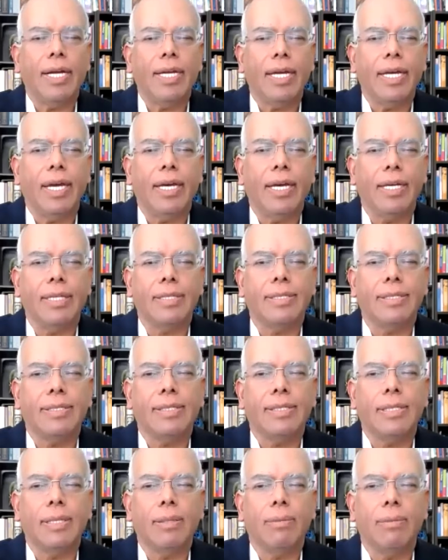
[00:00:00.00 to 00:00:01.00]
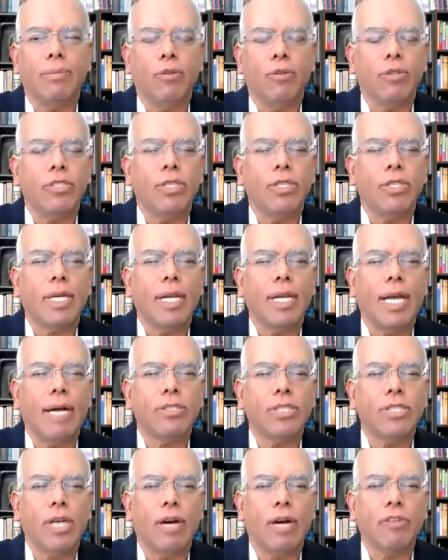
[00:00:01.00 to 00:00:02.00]
is most of the cloud
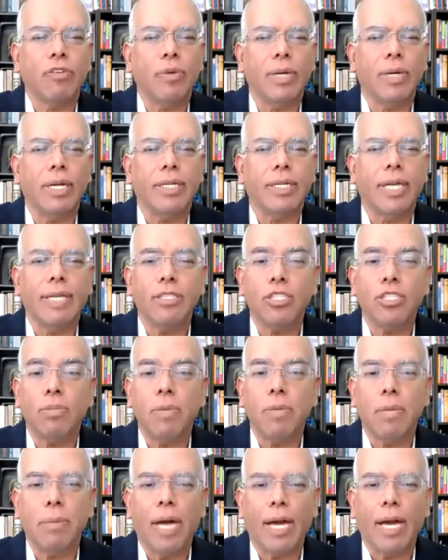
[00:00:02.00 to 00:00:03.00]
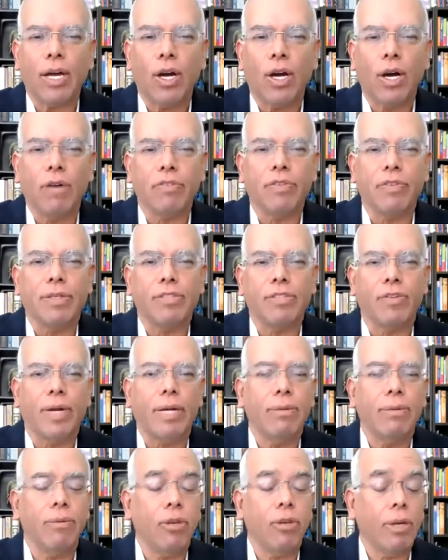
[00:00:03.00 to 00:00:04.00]
software tends to be back office, right?
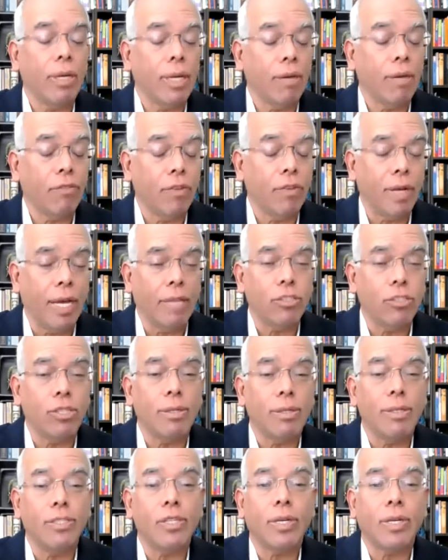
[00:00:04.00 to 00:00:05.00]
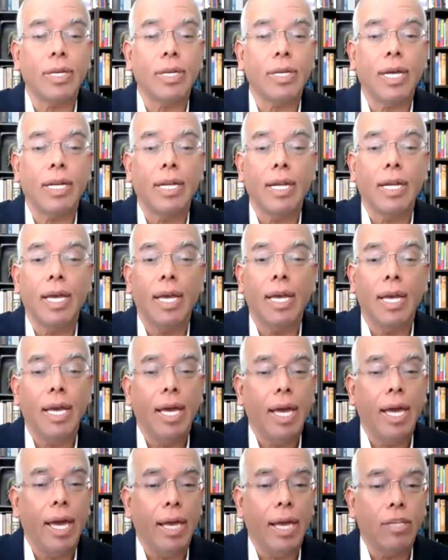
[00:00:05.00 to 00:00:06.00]
You can get financials, you can get
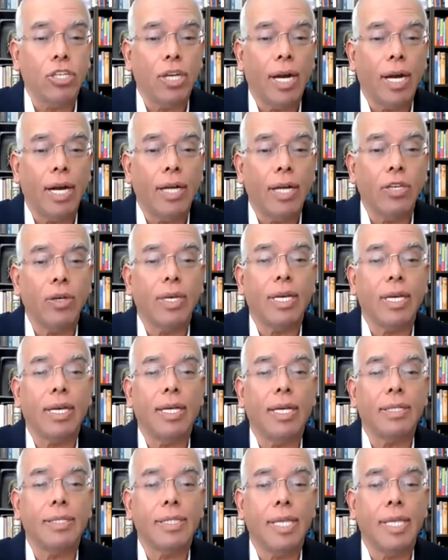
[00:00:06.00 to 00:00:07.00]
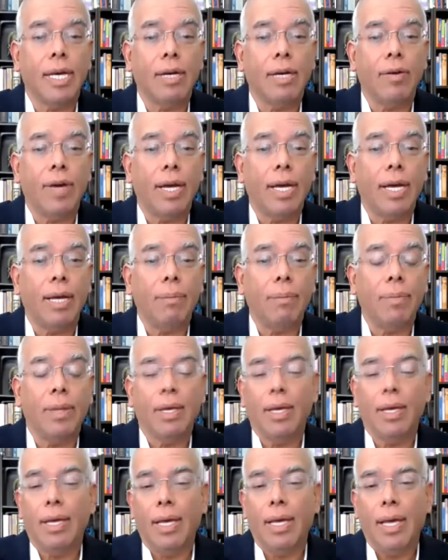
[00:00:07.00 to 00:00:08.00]
HR, you can get CRM,
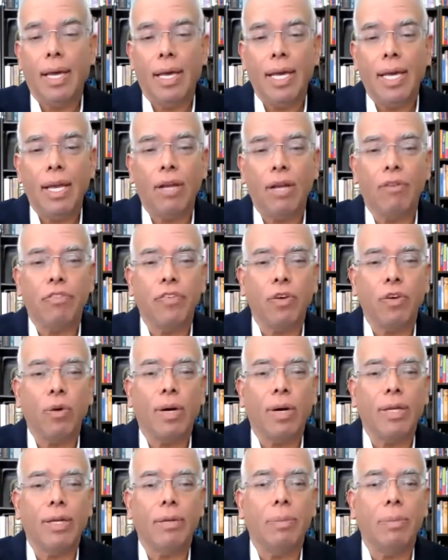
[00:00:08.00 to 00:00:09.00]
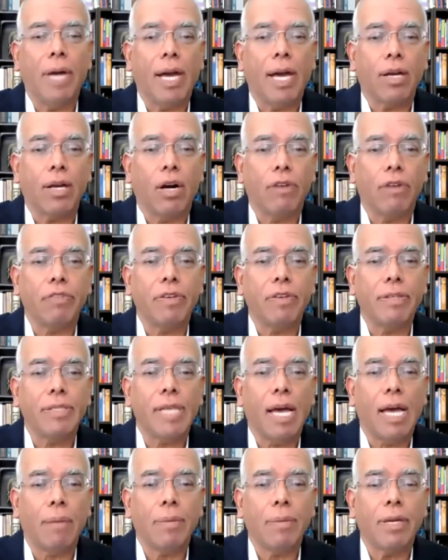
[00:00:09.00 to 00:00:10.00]
a few other back office
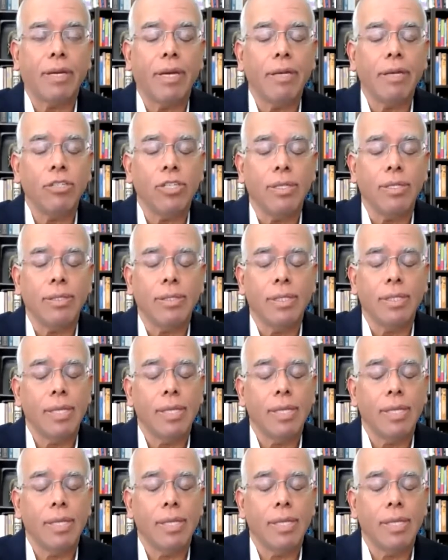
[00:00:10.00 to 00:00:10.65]
applications.